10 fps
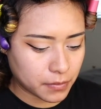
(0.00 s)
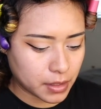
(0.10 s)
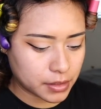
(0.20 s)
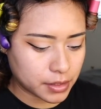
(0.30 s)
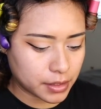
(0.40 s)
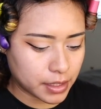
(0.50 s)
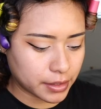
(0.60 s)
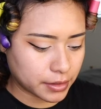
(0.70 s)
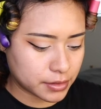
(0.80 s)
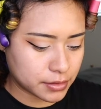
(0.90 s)
under your
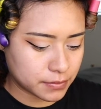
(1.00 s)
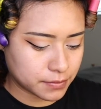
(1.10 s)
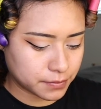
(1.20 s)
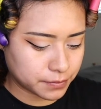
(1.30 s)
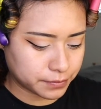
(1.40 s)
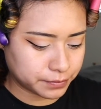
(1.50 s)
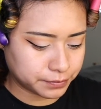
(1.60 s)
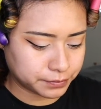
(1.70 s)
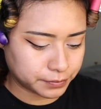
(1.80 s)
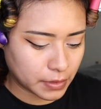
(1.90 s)
eyelids.
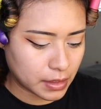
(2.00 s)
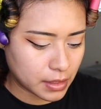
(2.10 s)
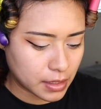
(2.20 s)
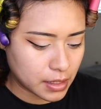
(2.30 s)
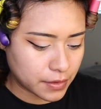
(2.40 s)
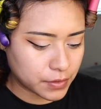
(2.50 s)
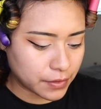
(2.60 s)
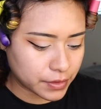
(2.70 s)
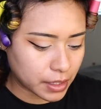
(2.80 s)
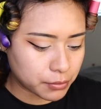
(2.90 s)
If you
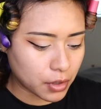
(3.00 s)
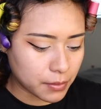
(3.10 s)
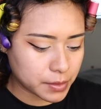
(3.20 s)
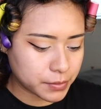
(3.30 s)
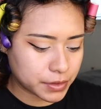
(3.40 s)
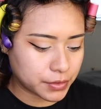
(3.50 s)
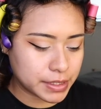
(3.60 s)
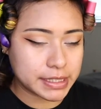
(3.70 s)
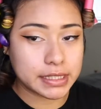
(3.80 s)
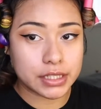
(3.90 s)
have like a problem with
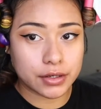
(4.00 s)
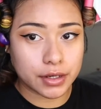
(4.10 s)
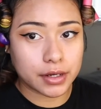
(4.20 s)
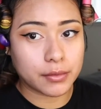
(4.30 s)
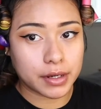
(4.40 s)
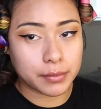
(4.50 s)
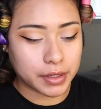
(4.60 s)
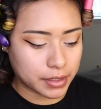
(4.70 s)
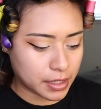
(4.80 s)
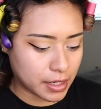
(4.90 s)
creasing, you're gonna want to
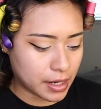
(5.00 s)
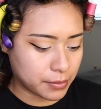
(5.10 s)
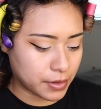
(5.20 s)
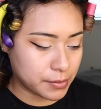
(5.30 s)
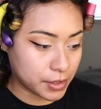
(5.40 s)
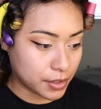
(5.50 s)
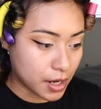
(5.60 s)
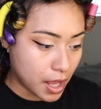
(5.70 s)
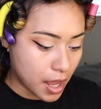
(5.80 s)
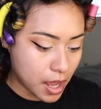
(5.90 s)
put an eye primer
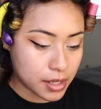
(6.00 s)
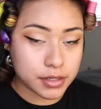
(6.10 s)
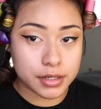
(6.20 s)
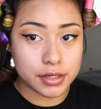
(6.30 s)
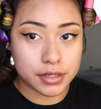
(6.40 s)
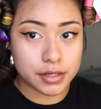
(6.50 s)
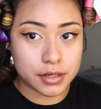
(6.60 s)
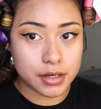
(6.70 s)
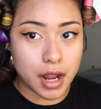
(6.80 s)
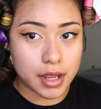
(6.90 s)
under
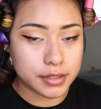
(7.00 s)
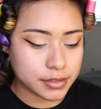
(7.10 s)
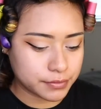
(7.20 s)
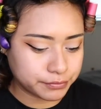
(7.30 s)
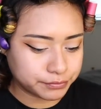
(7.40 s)
your eyes.